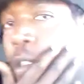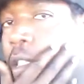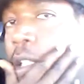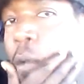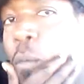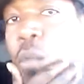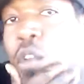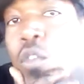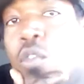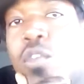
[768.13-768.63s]

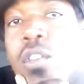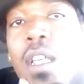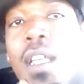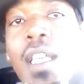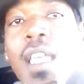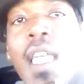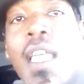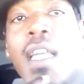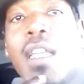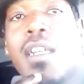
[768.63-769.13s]
Like when you say
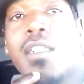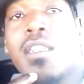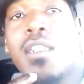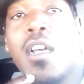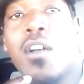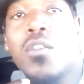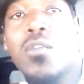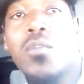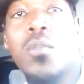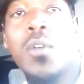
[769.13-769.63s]
king of the
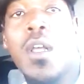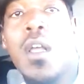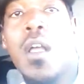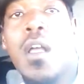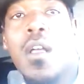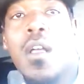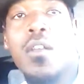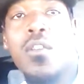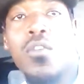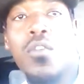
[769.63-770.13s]
jungle,
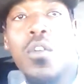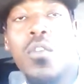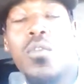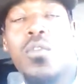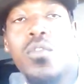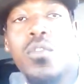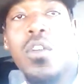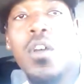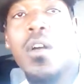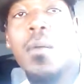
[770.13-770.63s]
you know,
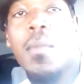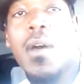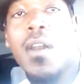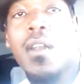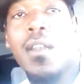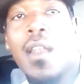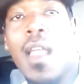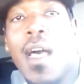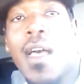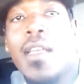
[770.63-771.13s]
you talking about a
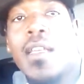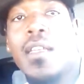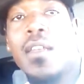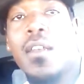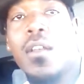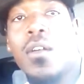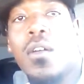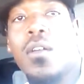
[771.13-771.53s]
lion.